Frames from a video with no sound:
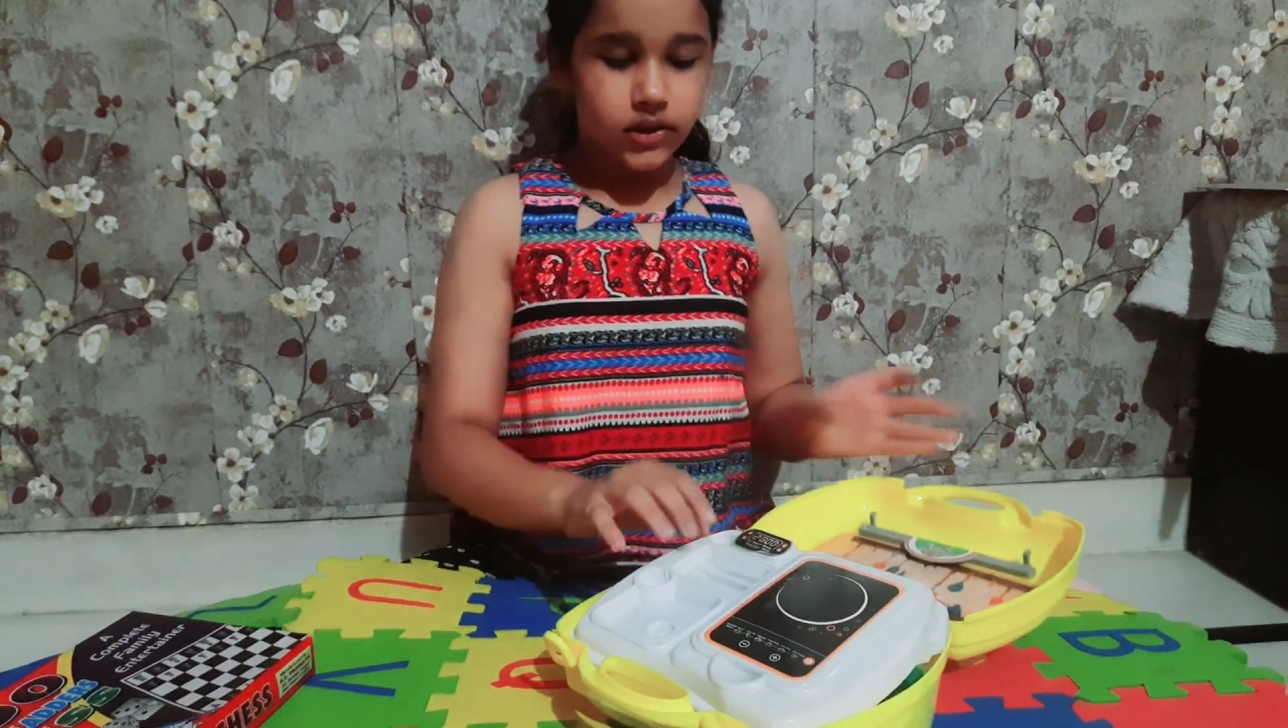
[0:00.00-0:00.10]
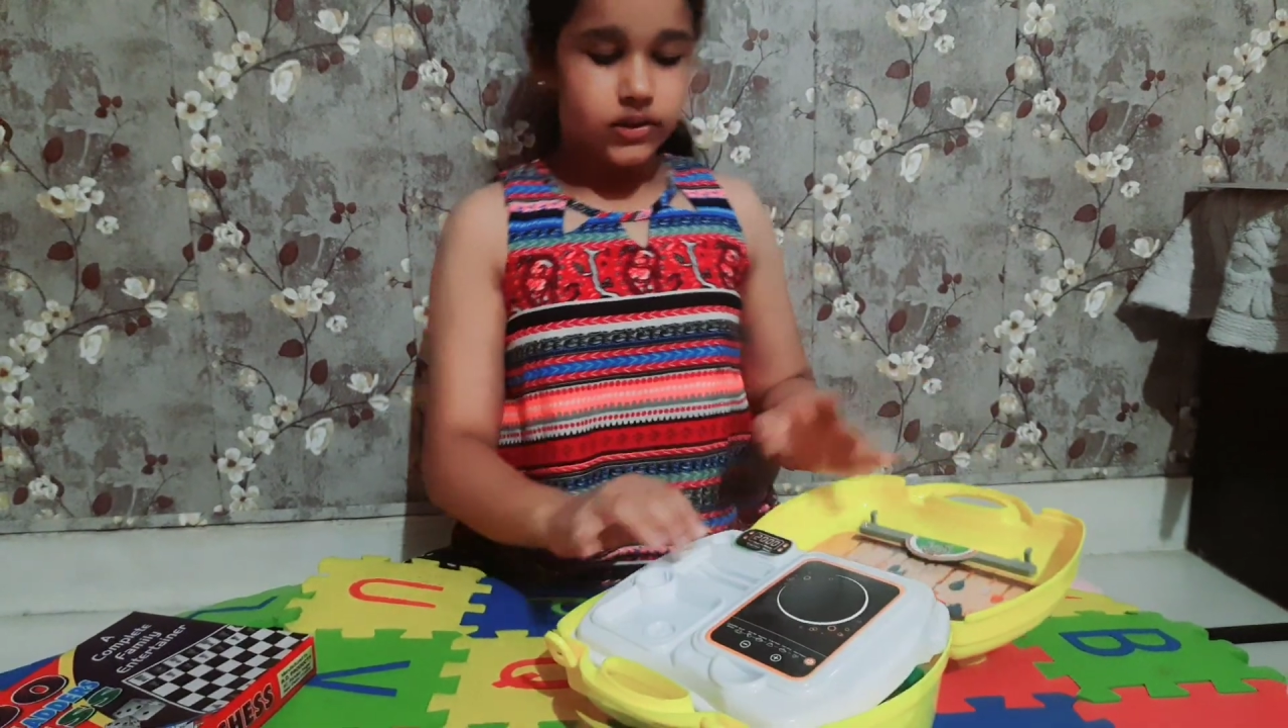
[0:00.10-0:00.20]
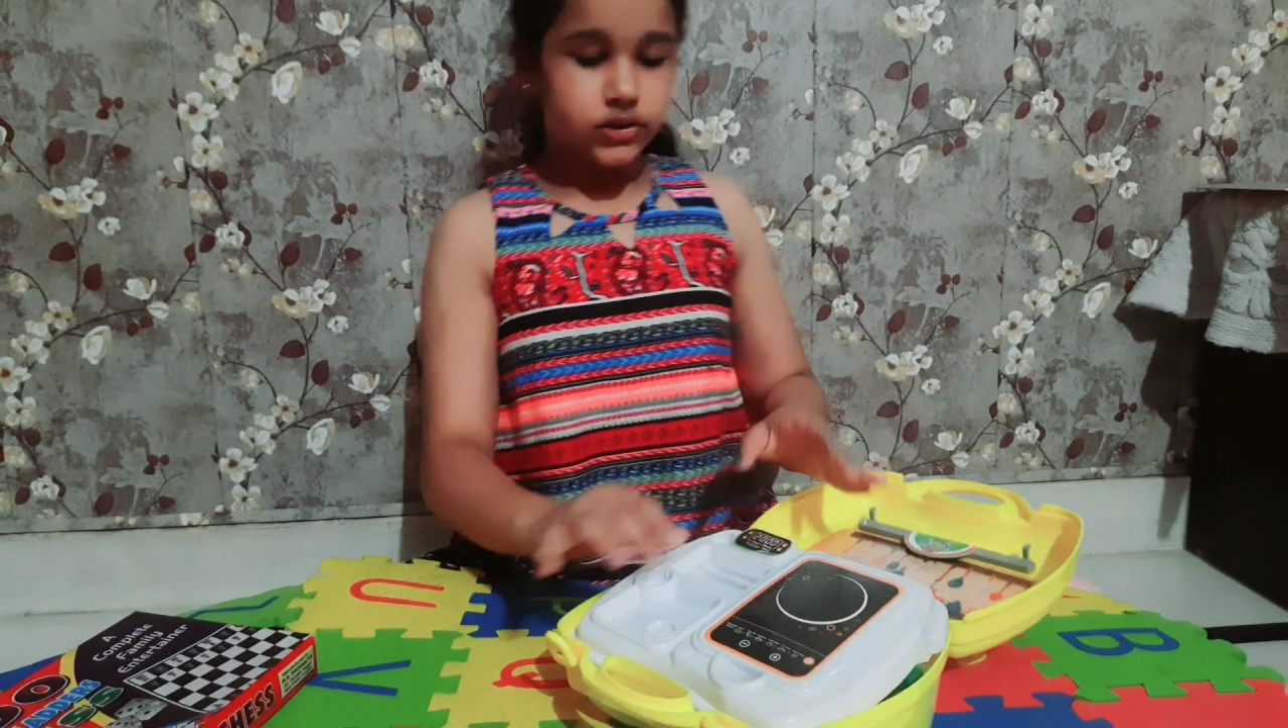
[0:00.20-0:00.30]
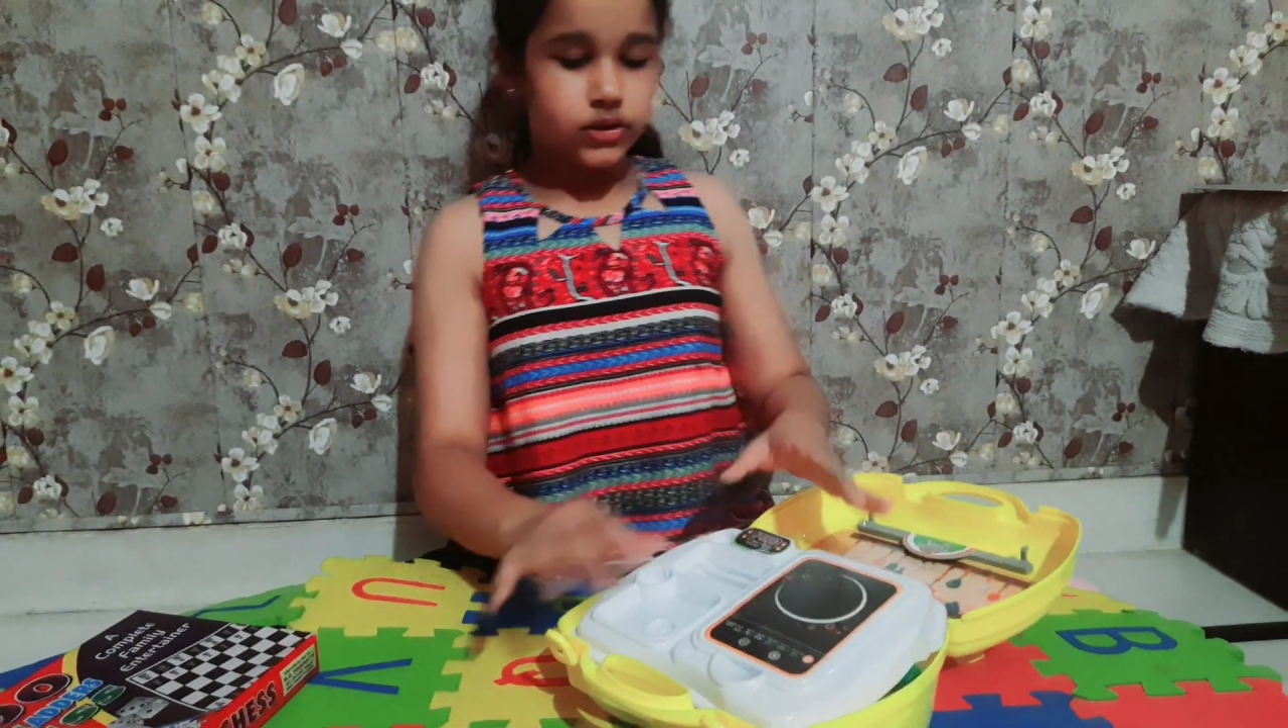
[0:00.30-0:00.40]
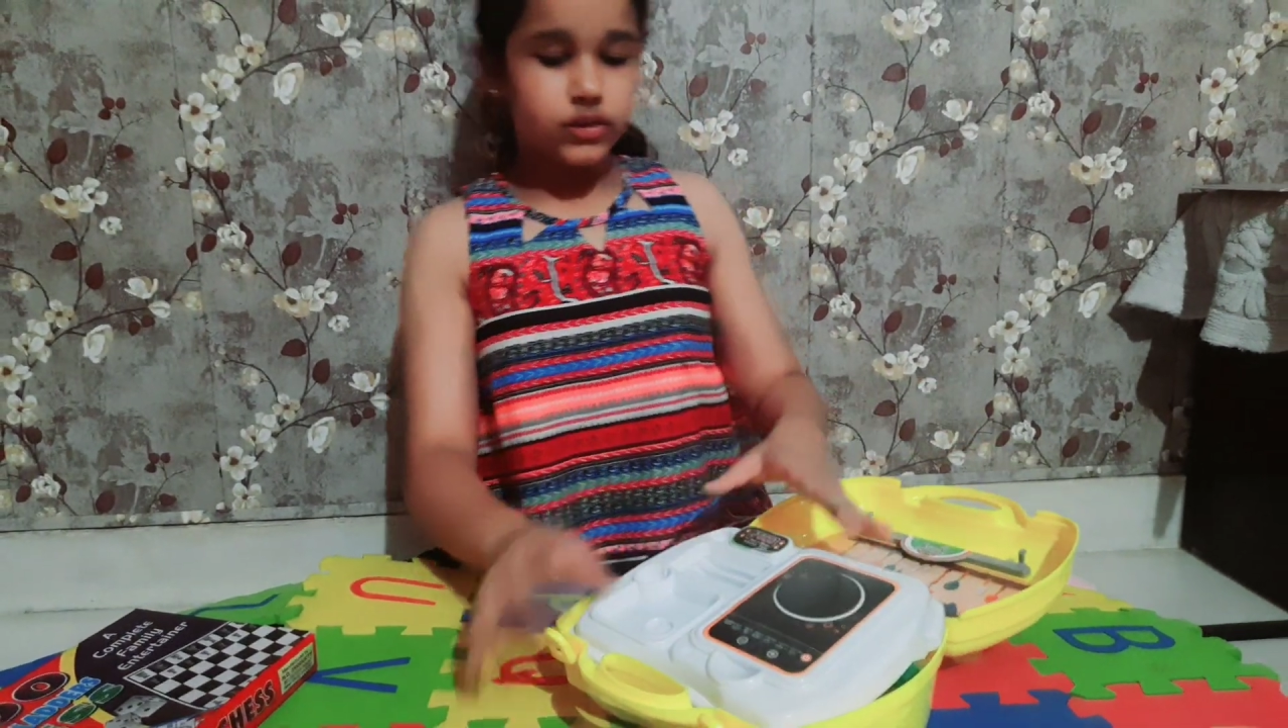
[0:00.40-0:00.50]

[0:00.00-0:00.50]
So